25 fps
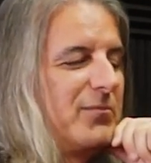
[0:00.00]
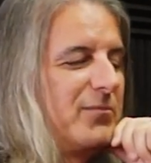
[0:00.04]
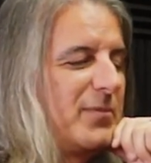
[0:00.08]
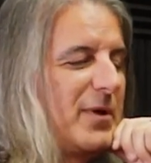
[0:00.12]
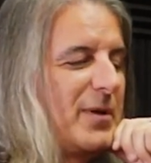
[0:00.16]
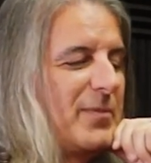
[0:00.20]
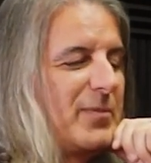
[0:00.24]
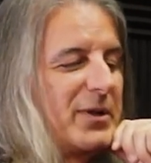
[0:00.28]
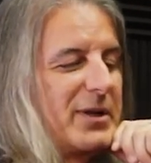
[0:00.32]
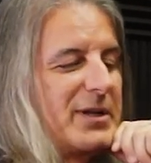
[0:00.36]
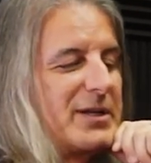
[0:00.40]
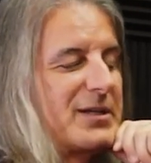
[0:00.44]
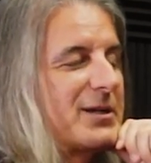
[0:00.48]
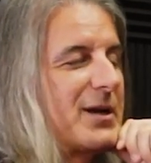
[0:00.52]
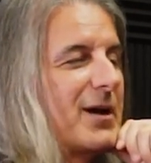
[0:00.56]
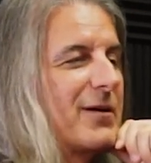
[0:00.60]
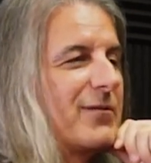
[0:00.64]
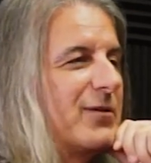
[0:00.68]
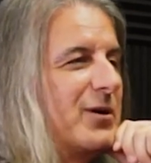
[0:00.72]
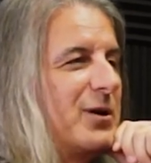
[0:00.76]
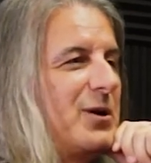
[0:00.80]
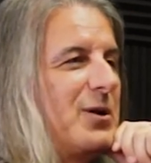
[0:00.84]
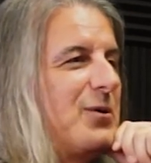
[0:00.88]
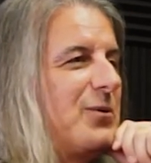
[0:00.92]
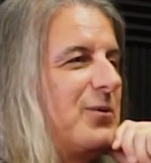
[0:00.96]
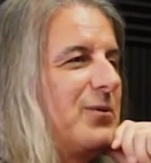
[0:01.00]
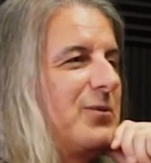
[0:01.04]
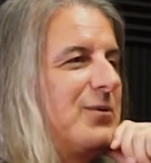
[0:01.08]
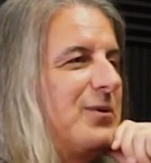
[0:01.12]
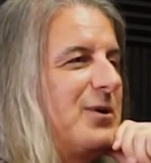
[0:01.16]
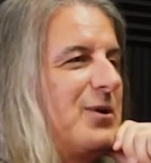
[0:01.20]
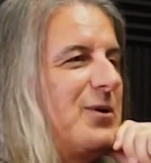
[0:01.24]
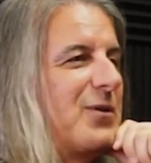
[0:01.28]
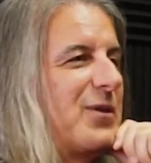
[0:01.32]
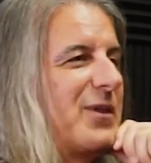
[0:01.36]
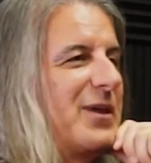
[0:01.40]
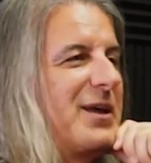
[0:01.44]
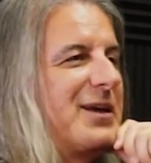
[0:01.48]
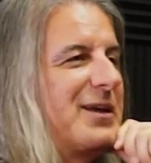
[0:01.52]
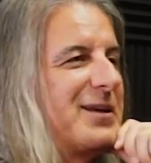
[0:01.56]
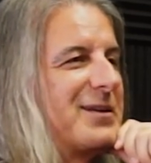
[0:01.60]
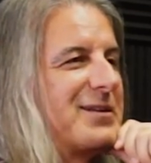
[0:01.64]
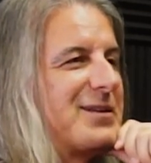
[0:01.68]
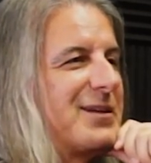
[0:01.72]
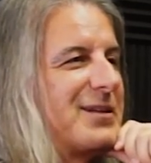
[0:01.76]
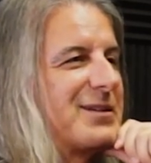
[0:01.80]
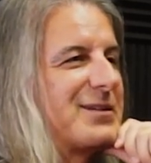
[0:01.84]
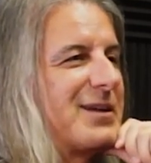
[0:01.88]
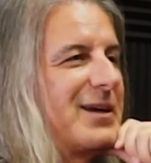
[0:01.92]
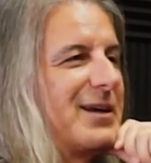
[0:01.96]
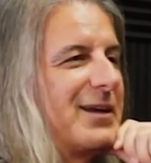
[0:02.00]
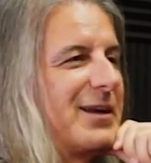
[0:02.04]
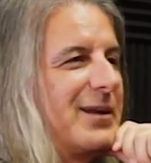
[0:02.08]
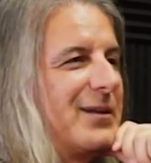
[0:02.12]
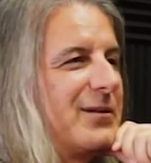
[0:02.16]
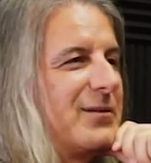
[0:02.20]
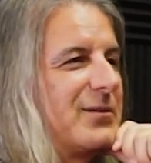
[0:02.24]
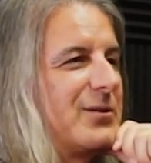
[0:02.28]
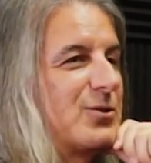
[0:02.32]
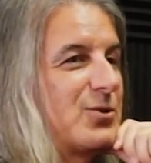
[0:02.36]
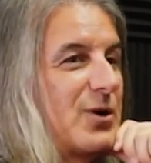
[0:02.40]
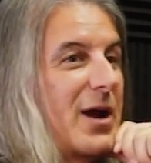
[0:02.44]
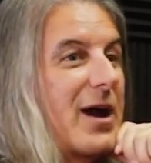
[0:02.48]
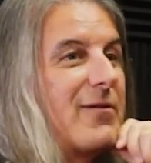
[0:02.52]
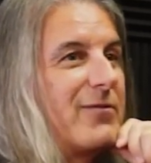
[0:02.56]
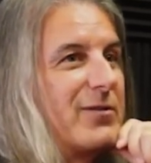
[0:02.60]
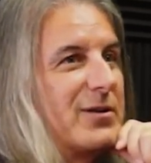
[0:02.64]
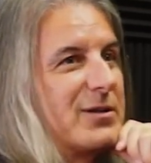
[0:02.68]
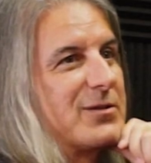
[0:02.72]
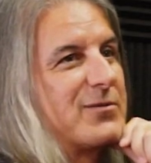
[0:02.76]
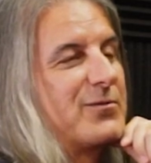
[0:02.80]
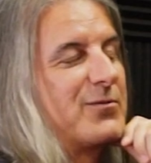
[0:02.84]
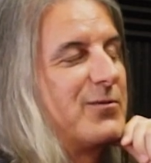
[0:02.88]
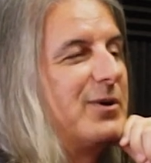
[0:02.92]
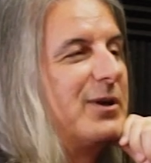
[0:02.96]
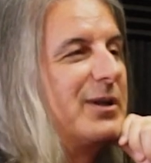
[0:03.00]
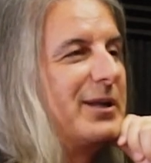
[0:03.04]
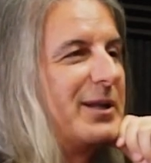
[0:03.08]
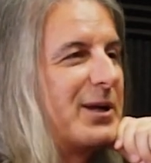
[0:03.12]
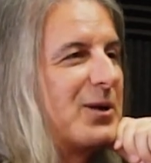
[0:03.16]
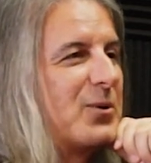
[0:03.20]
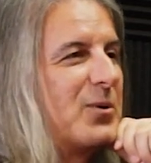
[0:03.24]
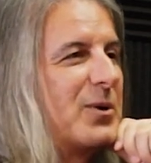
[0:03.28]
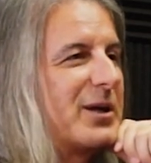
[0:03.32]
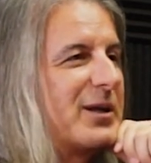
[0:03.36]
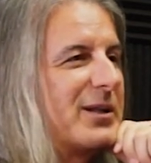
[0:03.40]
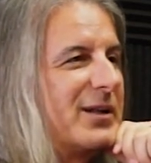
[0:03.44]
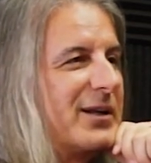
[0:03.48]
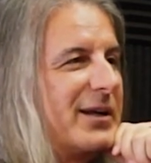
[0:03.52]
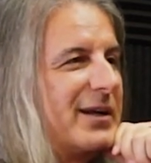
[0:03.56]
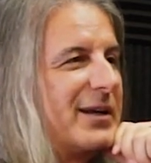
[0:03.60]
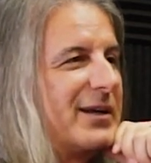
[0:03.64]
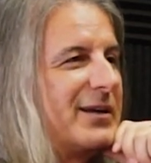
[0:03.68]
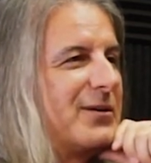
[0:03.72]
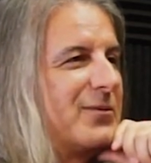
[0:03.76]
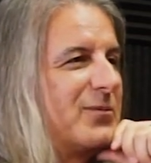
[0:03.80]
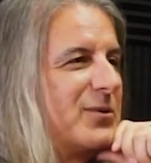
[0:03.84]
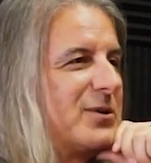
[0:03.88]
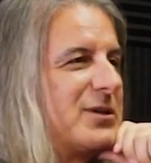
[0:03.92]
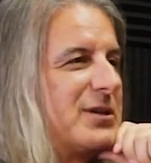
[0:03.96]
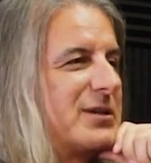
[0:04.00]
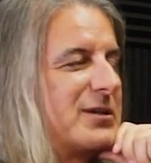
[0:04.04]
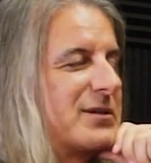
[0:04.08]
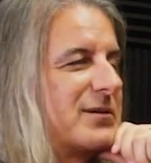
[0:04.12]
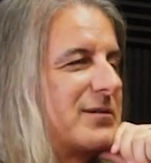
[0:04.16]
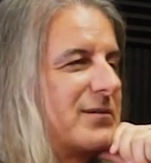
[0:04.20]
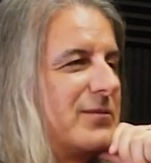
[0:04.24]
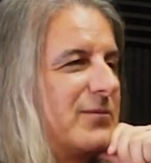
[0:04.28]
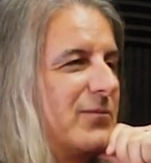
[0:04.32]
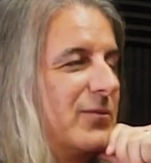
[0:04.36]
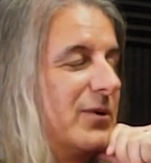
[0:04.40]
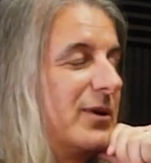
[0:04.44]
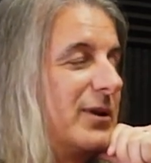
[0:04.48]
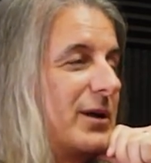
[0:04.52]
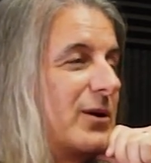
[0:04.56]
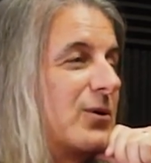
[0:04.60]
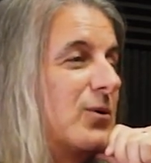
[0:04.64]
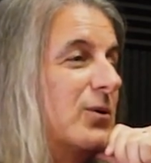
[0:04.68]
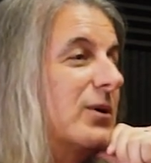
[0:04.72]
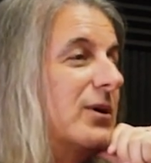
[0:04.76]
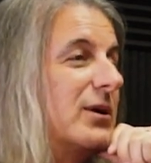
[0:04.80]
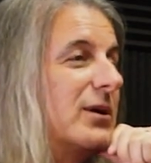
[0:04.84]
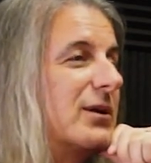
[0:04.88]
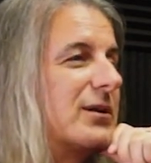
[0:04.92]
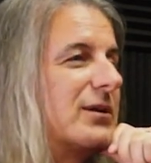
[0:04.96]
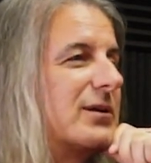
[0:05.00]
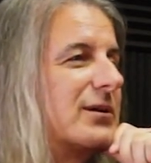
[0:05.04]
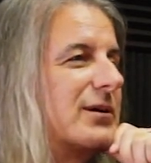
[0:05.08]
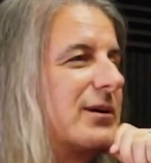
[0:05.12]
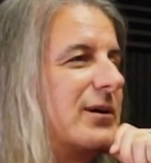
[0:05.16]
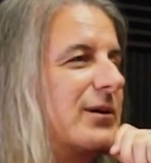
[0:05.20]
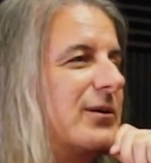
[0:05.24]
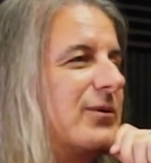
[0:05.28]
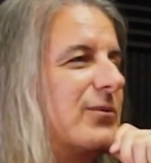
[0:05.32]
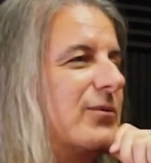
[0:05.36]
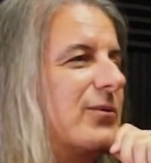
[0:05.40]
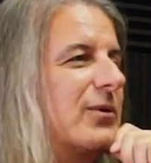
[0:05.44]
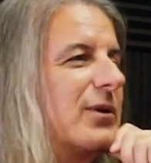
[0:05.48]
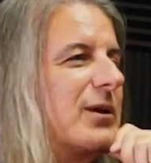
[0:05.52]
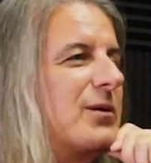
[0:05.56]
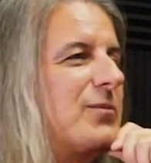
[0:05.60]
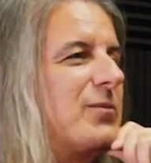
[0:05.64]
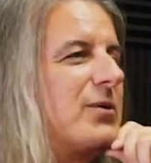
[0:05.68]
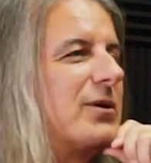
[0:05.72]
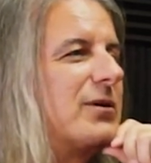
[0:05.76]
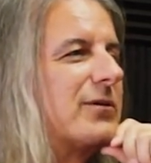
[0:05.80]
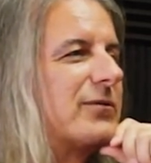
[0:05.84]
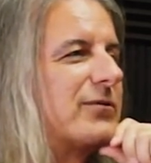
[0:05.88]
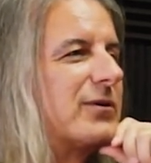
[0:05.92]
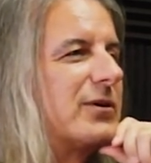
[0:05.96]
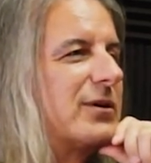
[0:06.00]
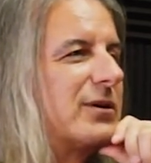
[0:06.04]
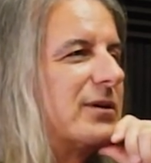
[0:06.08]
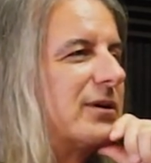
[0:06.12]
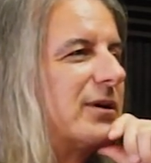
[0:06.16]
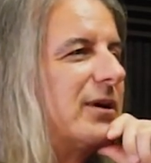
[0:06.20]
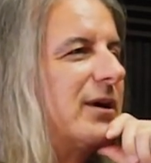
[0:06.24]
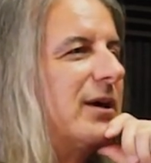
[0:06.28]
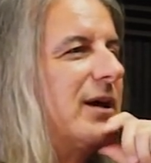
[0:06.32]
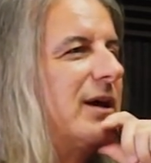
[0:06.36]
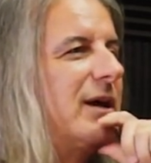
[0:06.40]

people discover new new things, it's like it travels really quickly, mm-hmm. which is really cool and really beautiful.